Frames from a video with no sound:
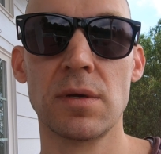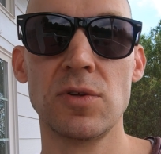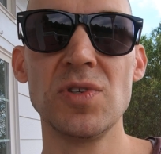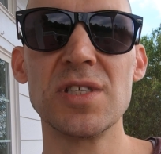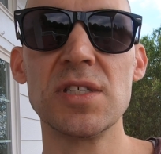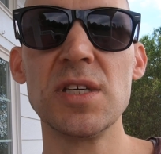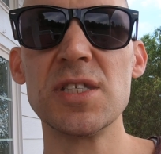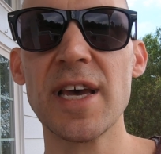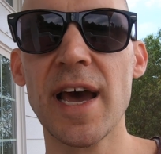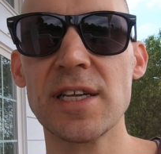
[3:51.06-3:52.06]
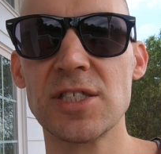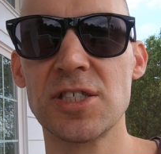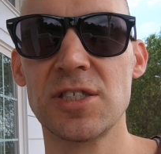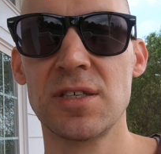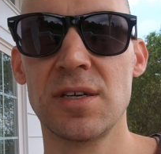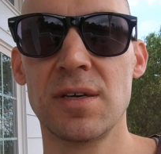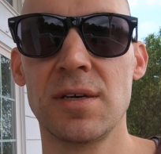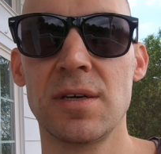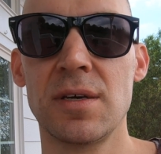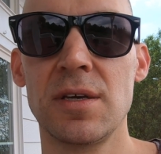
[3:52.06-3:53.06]
You need to detach.
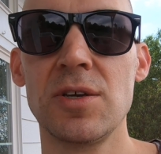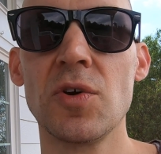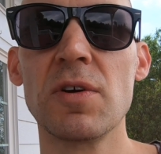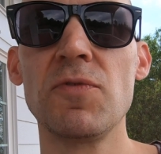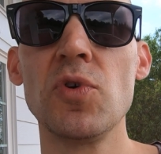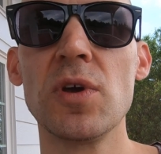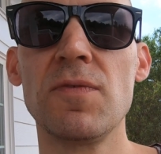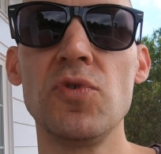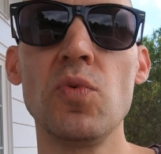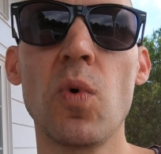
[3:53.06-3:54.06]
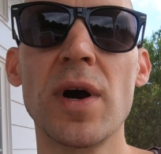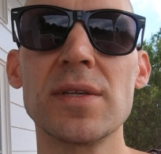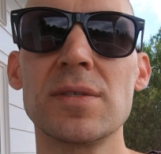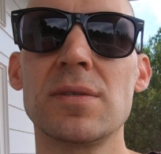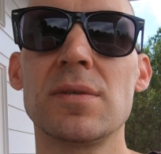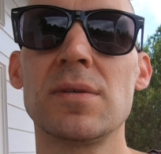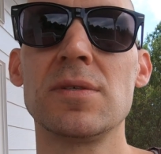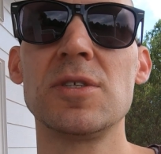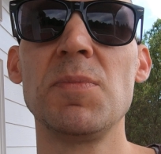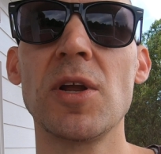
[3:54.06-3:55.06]
If you want
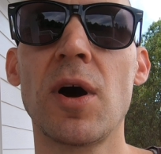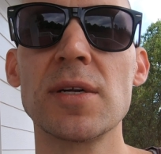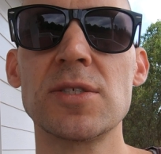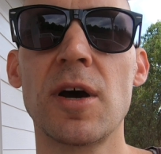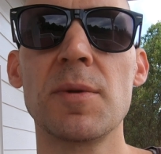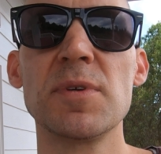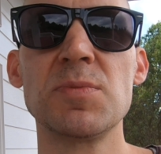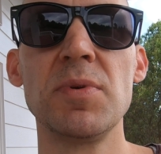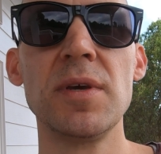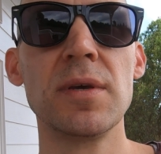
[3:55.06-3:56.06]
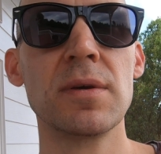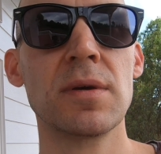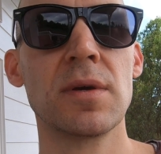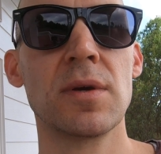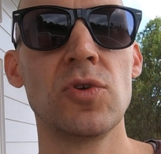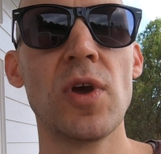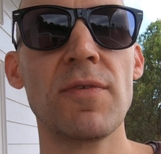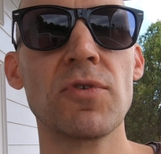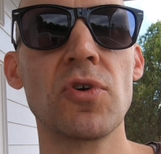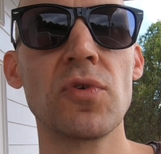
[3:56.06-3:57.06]
to be an autonomous being, you
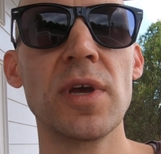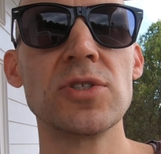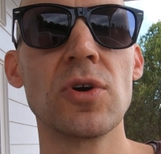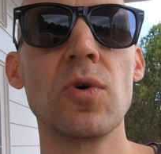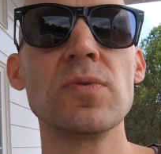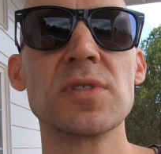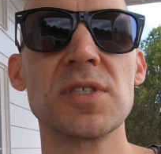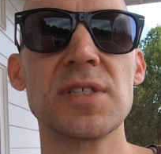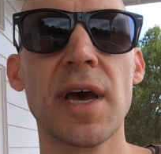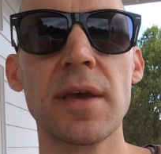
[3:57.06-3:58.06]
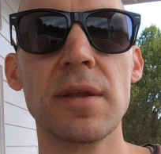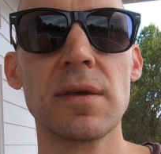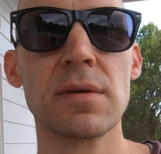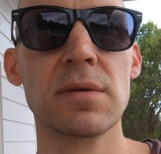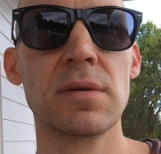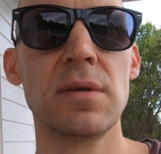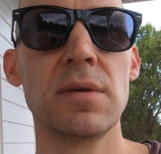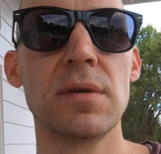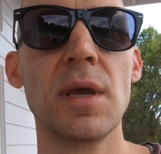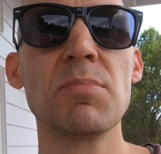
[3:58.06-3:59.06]
have to create your own society
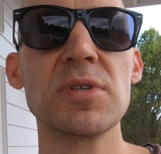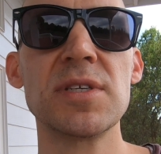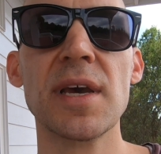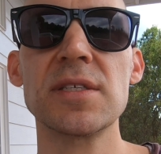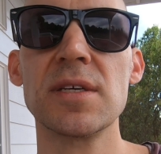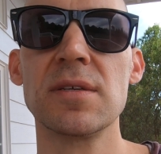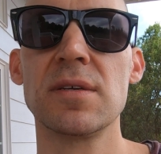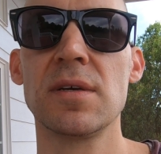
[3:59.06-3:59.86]
and protect it